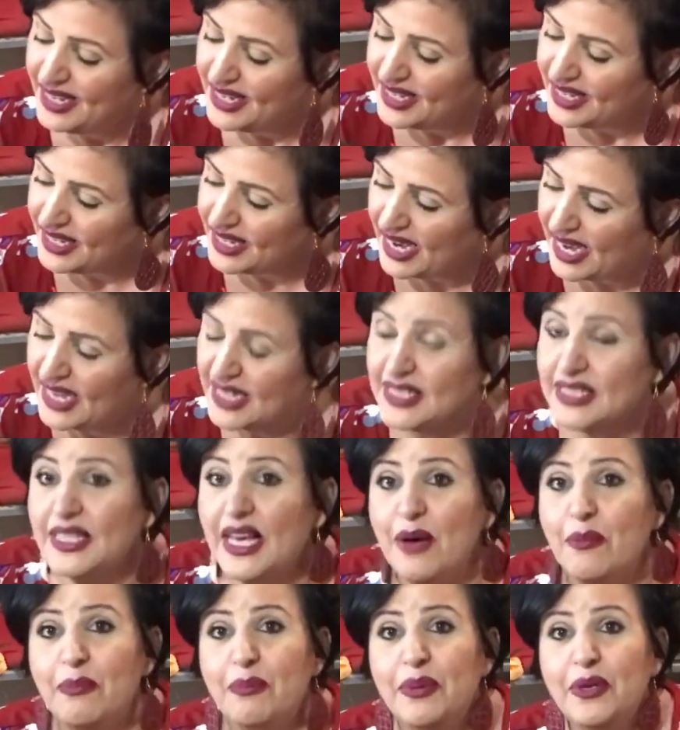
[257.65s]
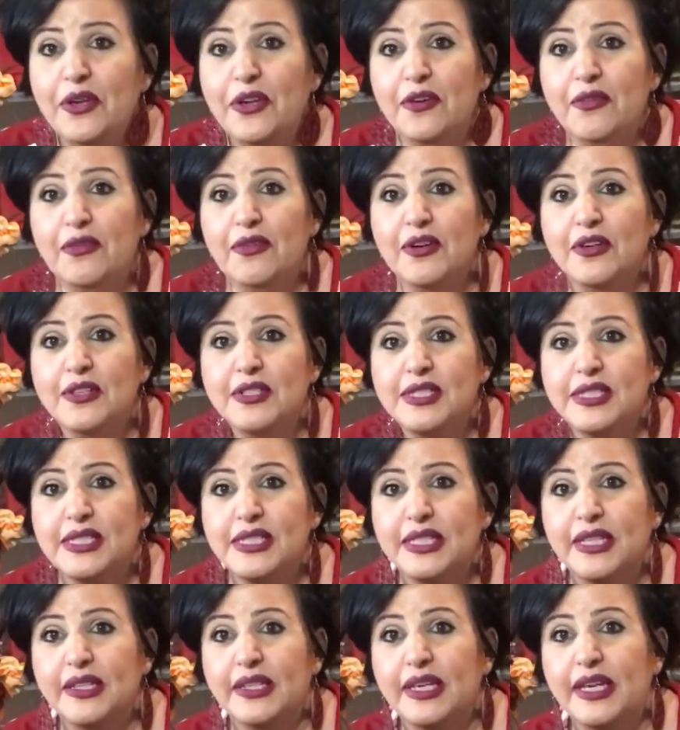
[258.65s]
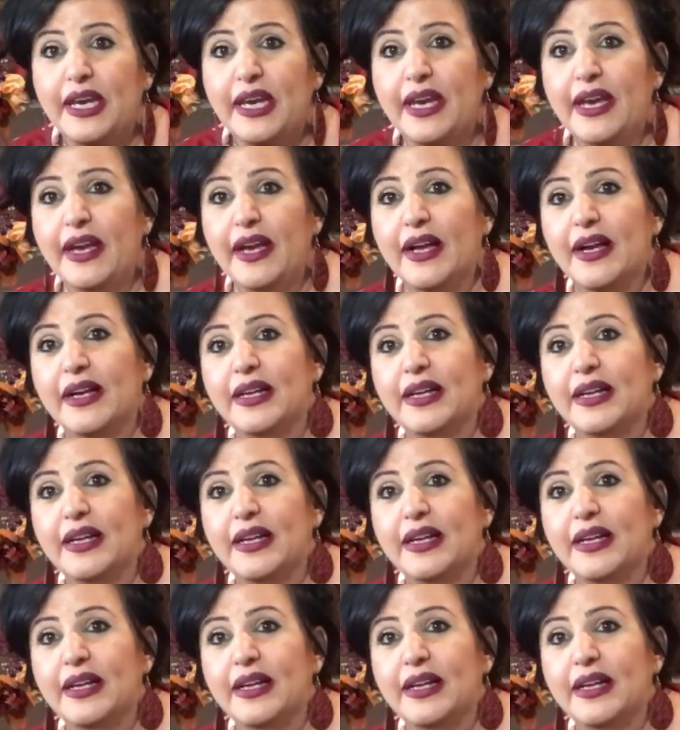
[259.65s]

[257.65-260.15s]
It has that beautiful silky